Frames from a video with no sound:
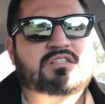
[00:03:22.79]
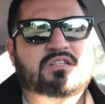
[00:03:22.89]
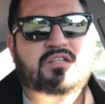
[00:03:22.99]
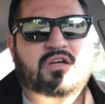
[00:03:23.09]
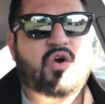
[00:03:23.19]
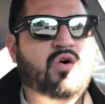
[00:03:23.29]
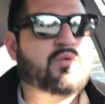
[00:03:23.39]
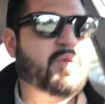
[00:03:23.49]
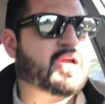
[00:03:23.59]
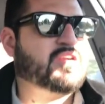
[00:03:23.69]
to go in
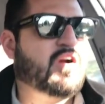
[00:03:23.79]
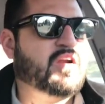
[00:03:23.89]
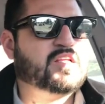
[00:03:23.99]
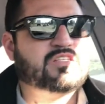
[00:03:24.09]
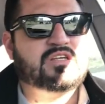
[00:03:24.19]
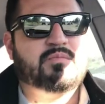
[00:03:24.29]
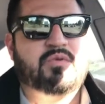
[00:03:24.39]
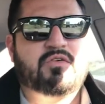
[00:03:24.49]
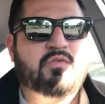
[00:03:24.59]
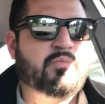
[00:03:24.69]
the backyard and see a
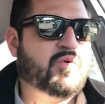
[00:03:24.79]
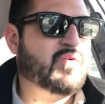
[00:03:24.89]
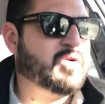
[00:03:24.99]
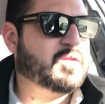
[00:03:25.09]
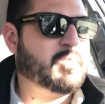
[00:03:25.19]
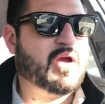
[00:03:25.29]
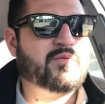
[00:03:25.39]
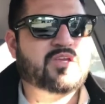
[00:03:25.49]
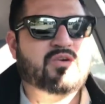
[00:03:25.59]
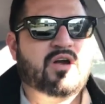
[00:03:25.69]
beautiful pool in the
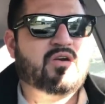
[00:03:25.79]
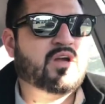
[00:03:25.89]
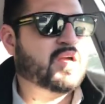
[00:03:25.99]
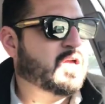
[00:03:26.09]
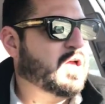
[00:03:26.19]
barbecue area,